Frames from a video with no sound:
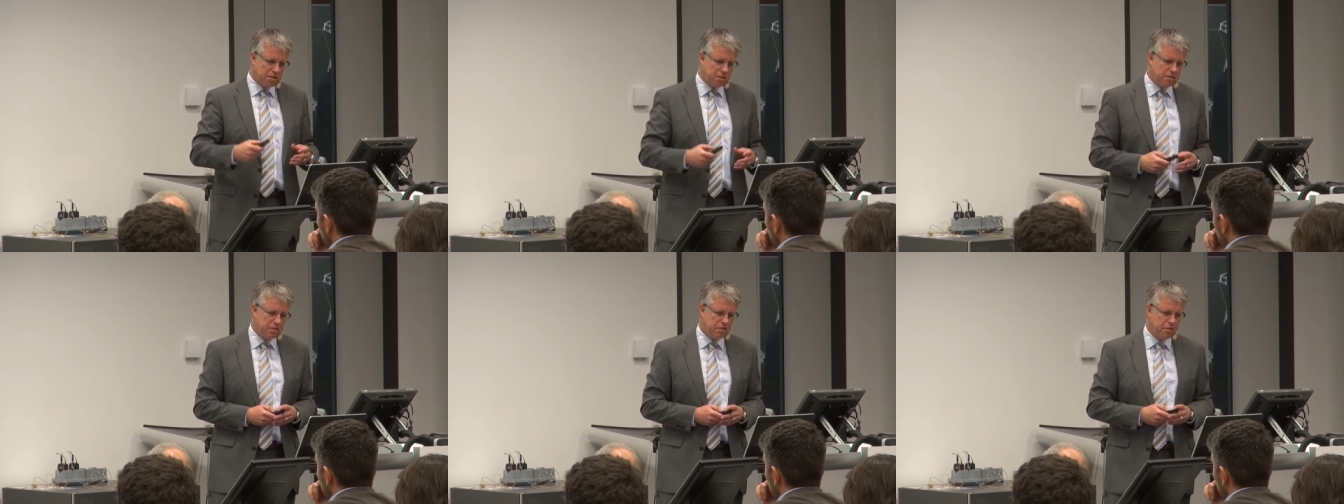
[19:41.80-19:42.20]

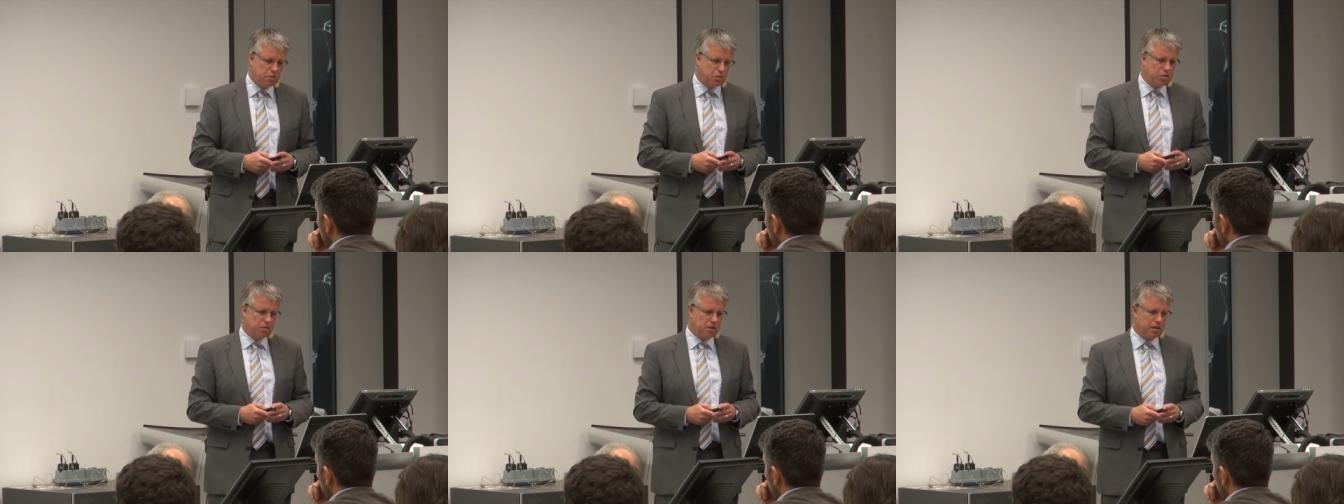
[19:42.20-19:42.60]
this is
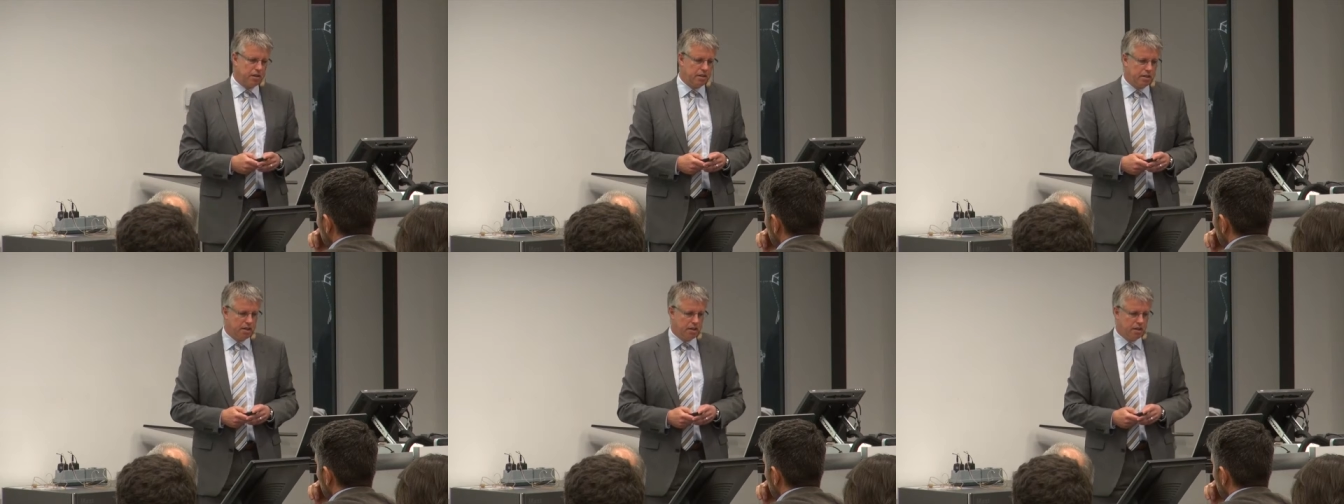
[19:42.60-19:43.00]

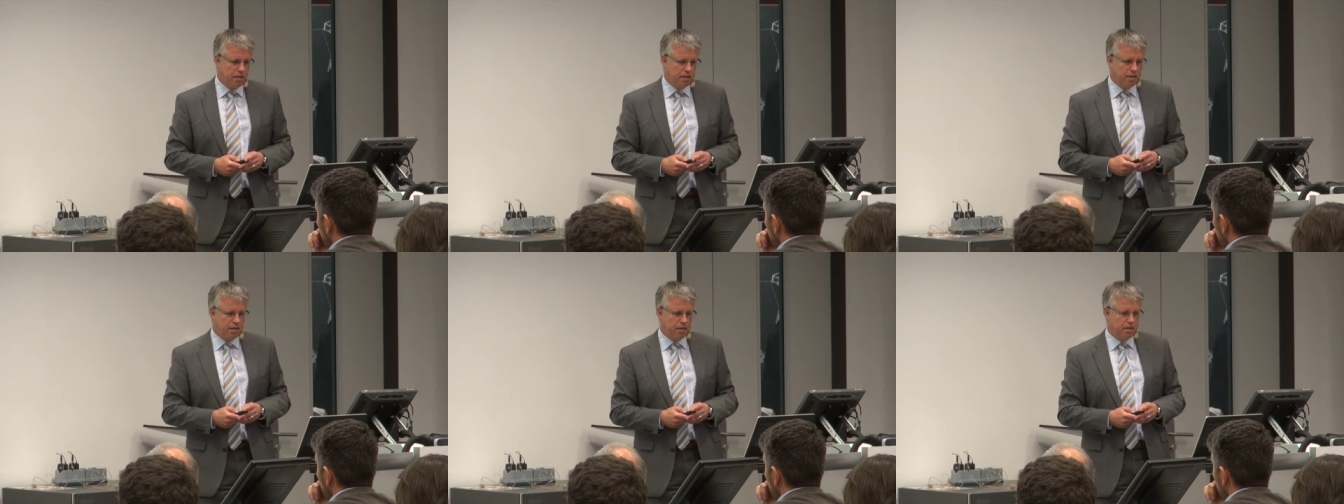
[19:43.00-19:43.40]
usually
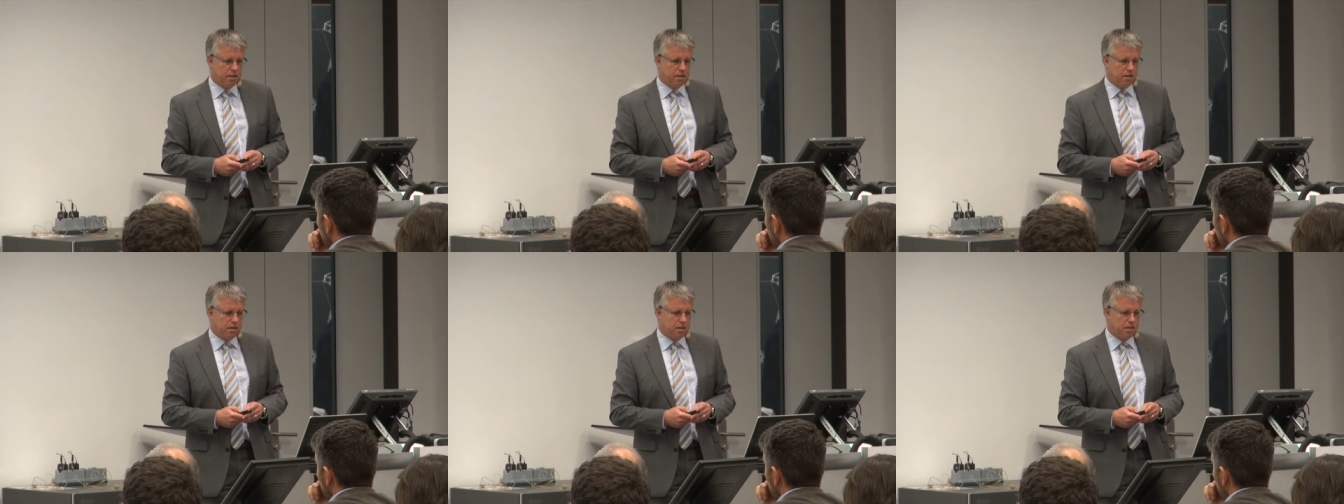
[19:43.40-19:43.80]

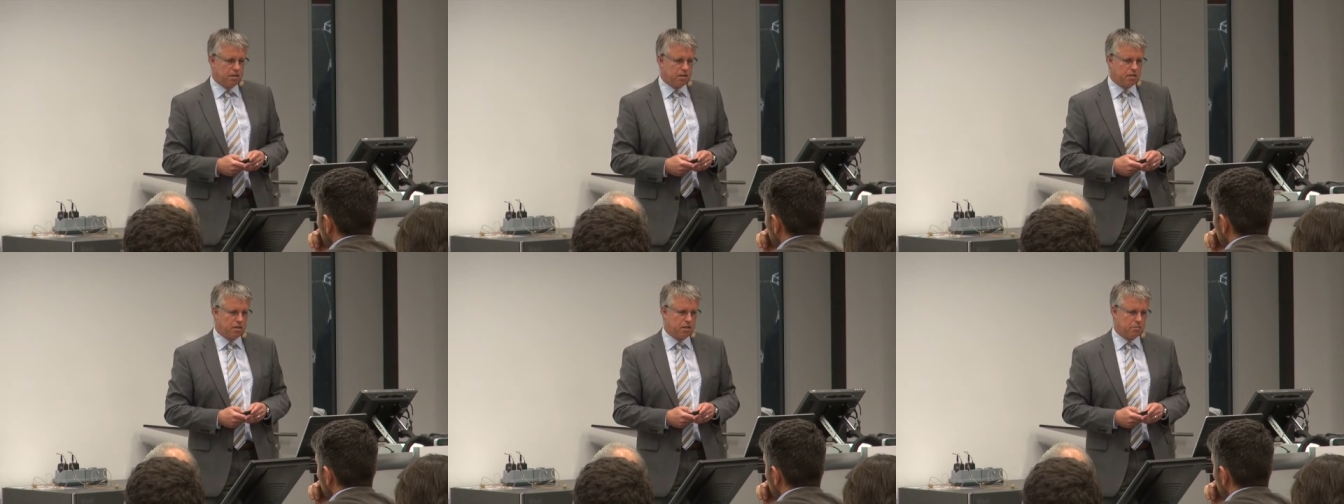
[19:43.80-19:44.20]

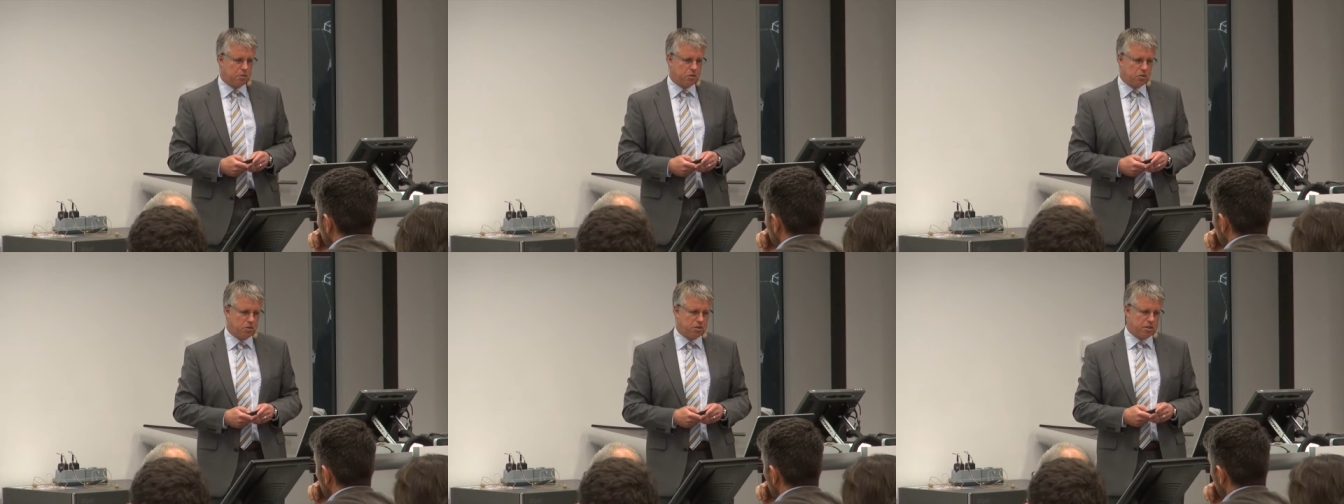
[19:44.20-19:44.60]
the
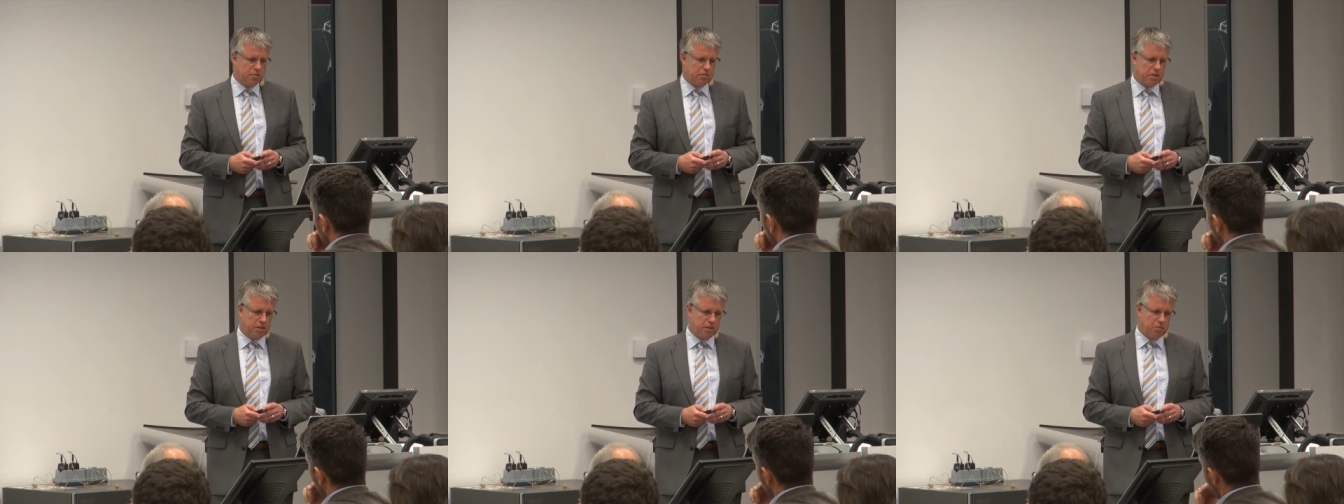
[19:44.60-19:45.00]
approach
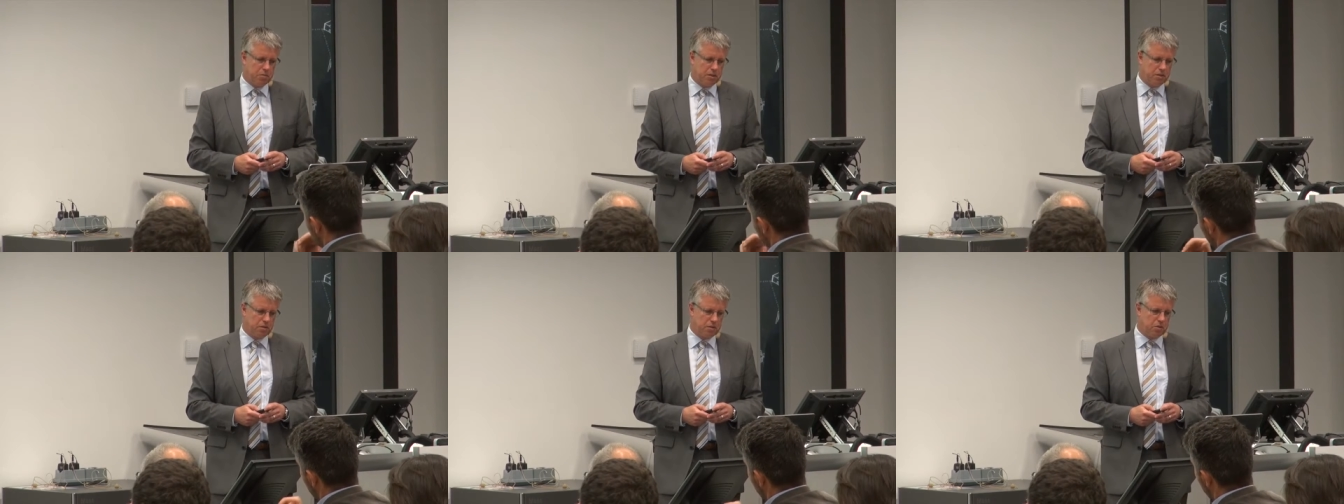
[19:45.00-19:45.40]
that we
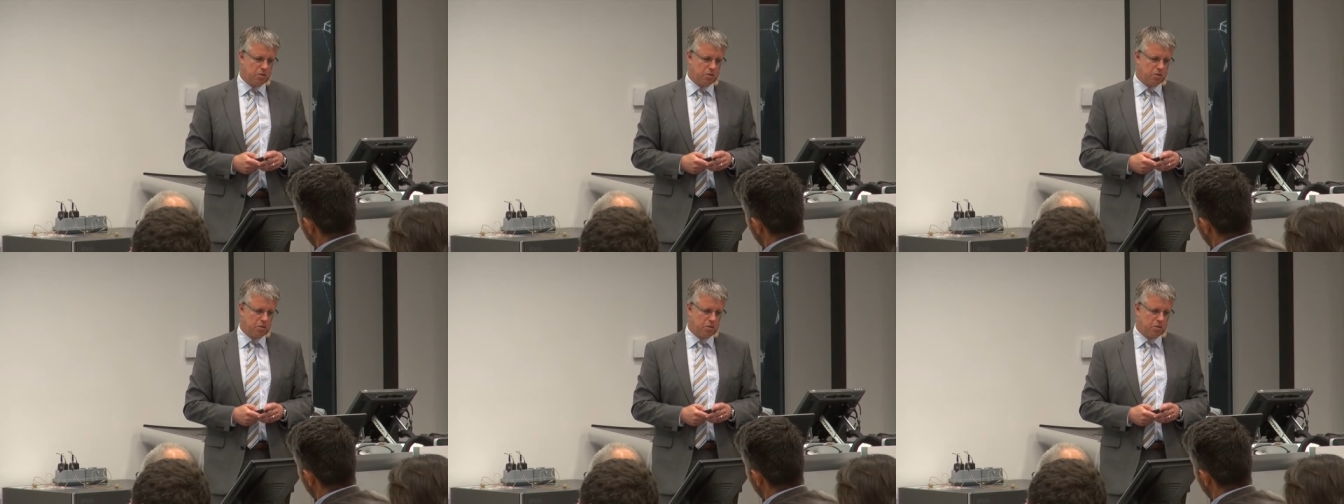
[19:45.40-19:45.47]
recommend to